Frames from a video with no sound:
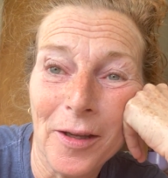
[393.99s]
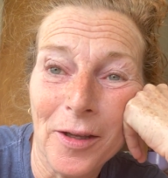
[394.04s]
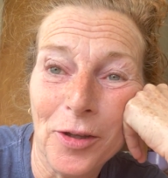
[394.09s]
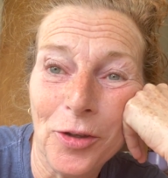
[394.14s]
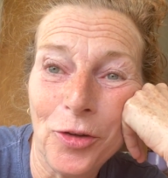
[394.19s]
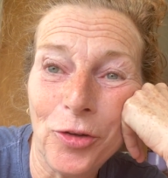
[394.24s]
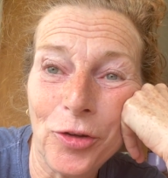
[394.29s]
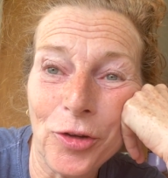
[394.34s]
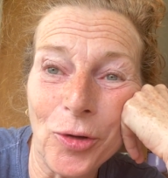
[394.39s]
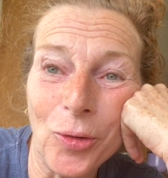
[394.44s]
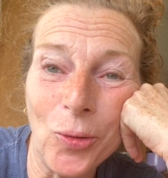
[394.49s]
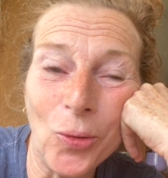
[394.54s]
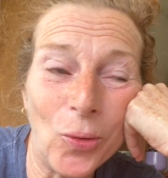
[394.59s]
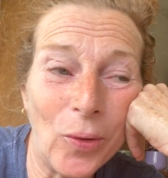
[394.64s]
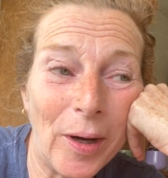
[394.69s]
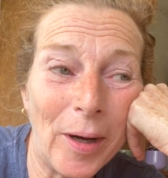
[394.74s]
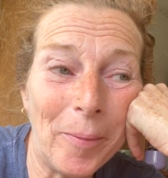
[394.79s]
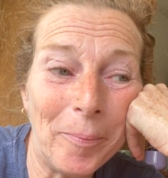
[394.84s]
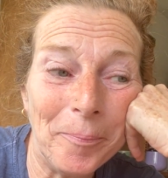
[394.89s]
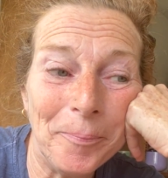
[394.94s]

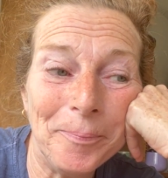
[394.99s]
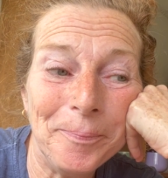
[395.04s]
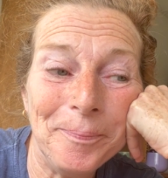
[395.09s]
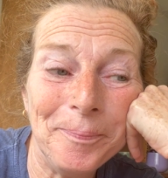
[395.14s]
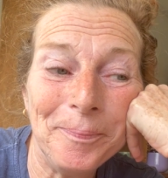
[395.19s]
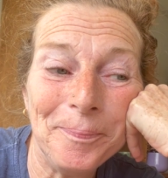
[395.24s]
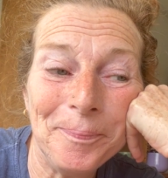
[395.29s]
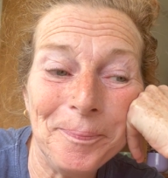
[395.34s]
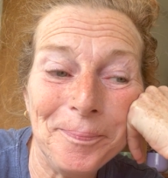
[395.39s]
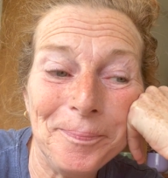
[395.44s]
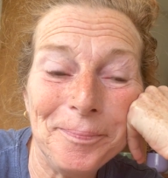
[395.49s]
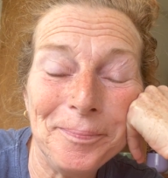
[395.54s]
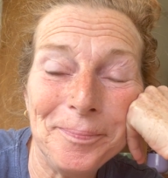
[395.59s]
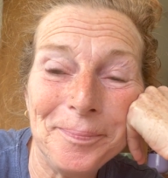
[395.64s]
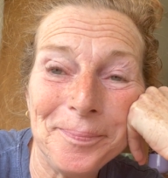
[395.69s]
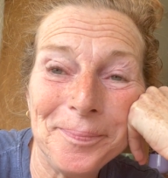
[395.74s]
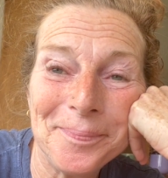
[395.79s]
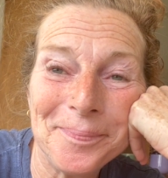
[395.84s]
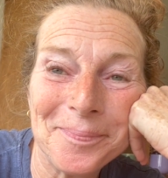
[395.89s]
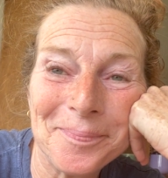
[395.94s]
So
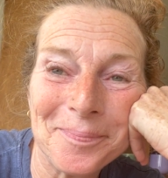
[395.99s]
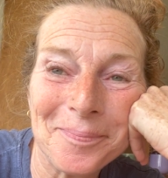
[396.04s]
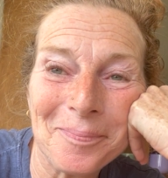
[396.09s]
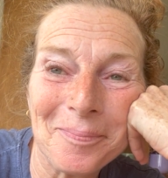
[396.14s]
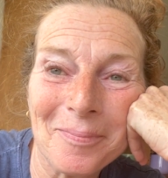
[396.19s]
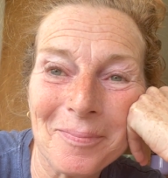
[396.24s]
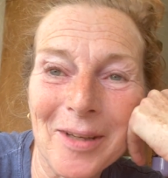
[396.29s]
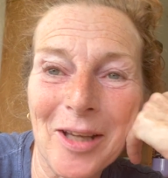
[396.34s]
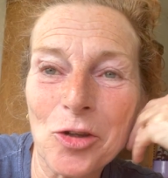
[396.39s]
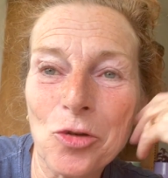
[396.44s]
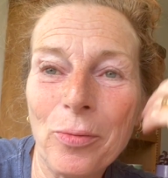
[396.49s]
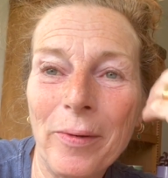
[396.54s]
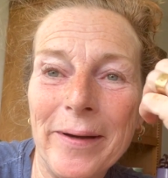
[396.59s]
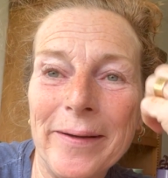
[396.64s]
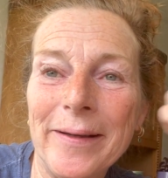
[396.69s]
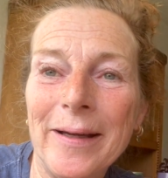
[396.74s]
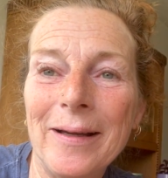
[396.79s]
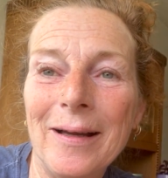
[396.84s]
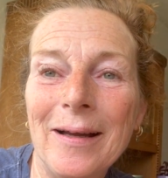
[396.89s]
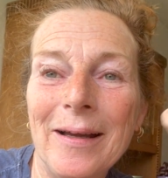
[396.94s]
that's
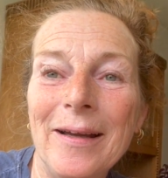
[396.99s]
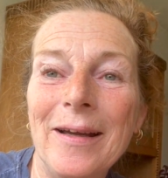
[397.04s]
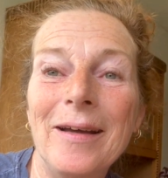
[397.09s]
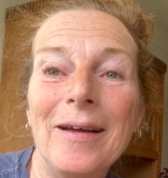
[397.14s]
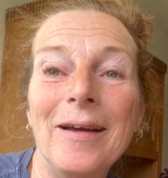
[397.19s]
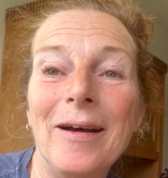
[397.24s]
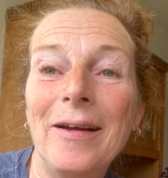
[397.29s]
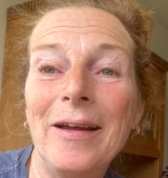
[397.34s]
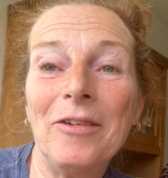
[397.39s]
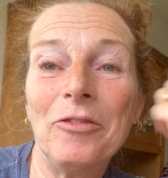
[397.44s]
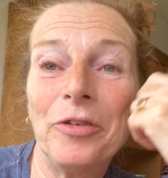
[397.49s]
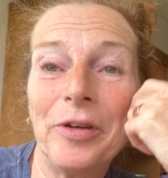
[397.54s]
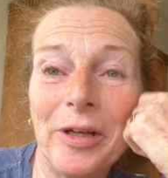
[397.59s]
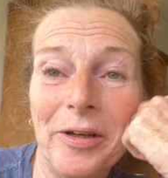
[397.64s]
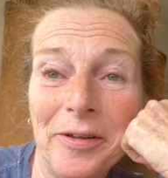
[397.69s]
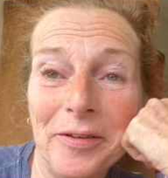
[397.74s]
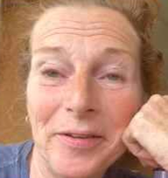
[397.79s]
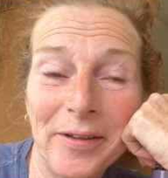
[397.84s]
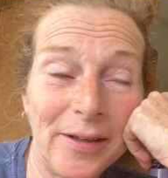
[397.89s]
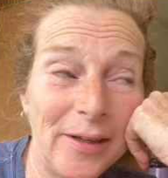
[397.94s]
why I every now
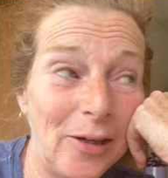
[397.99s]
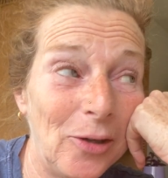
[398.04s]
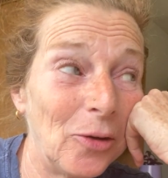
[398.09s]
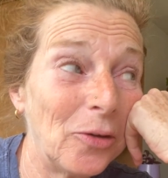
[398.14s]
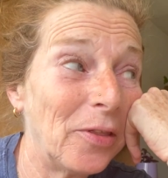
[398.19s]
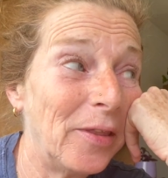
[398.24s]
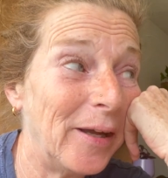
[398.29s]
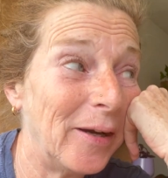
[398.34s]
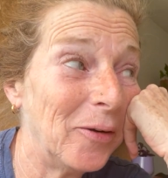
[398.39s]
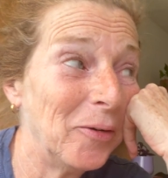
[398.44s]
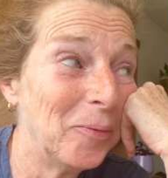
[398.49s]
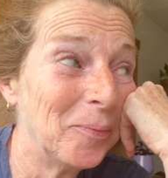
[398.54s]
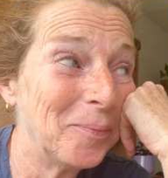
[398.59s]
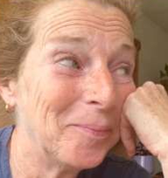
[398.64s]
and then I look there.